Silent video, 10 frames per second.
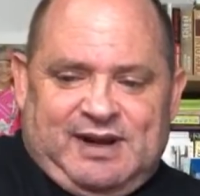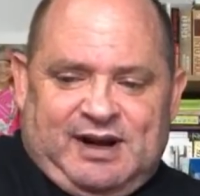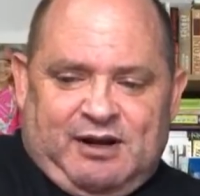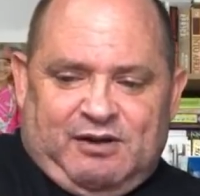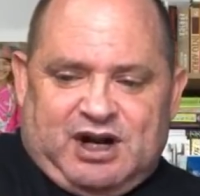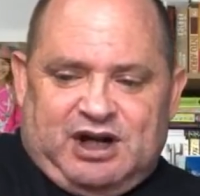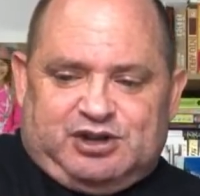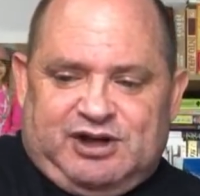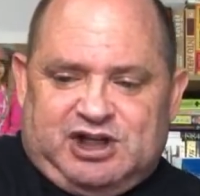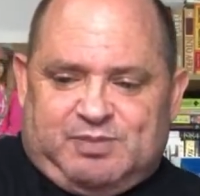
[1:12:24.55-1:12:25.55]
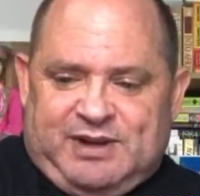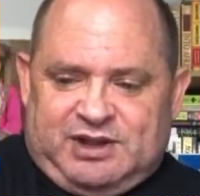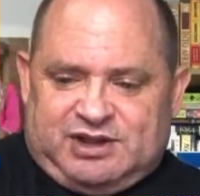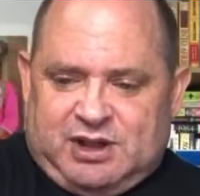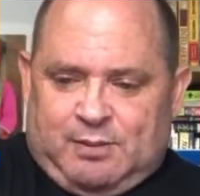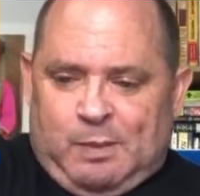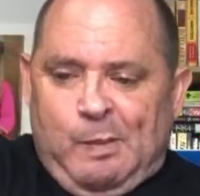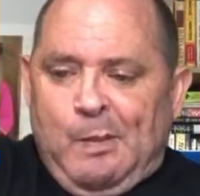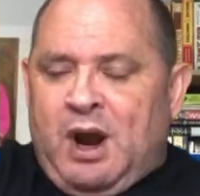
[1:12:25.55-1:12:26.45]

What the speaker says: and another country to spend the summer.